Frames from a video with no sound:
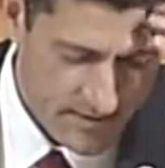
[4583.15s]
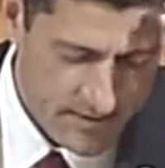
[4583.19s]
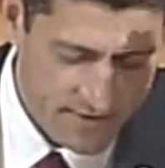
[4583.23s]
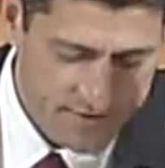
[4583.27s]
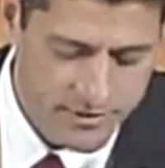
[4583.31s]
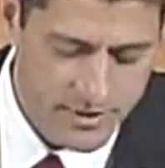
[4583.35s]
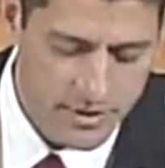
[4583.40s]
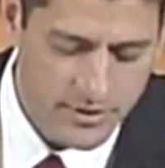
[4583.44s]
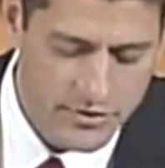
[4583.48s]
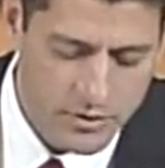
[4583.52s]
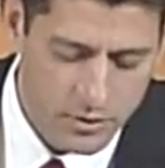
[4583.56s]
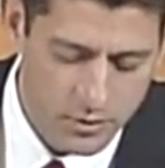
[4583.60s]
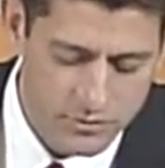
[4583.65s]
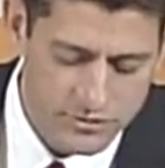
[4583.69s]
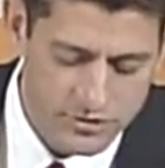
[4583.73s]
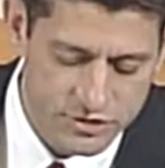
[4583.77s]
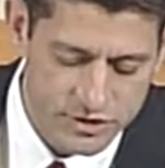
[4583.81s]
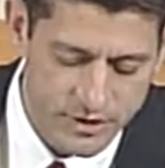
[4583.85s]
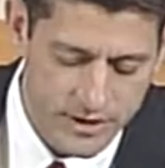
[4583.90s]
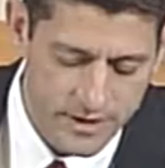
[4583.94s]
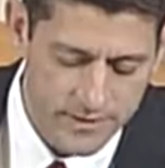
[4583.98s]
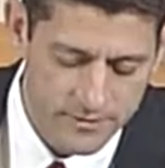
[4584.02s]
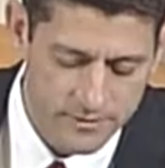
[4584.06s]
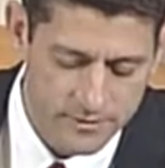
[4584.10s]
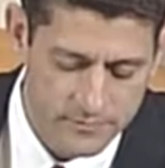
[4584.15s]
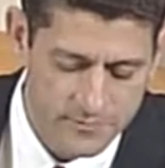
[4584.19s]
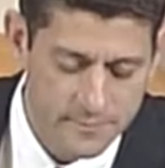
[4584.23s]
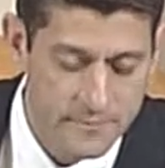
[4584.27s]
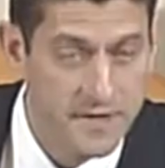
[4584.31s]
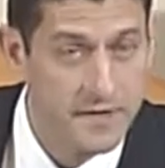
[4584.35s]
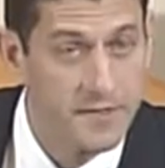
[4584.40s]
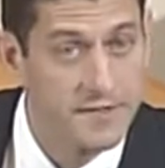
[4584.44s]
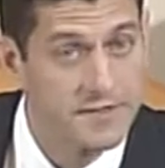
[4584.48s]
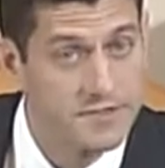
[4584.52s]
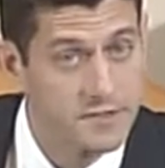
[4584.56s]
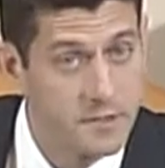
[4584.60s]
is an adult child,
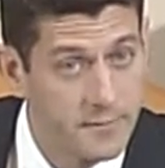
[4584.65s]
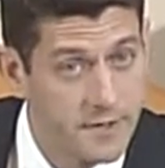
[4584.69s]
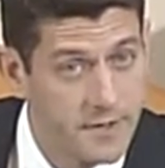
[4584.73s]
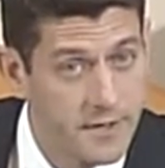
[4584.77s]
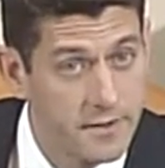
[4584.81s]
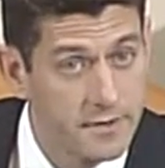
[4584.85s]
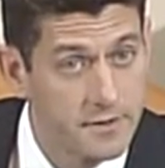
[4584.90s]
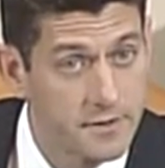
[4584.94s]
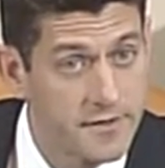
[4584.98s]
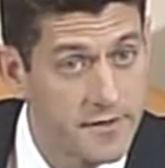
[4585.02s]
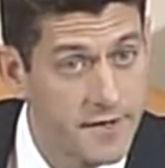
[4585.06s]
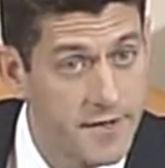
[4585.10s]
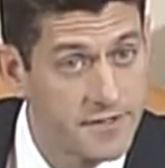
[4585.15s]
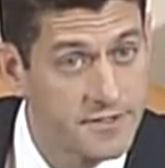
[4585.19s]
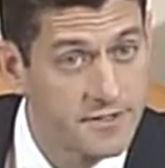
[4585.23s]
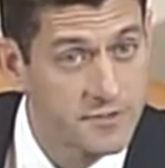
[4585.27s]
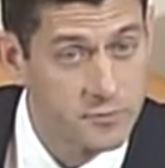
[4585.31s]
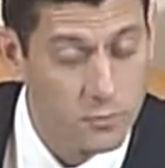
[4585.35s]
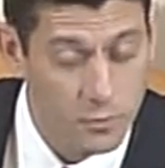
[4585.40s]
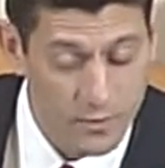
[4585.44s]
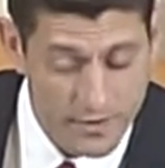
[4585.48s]
meaning somebody under the age of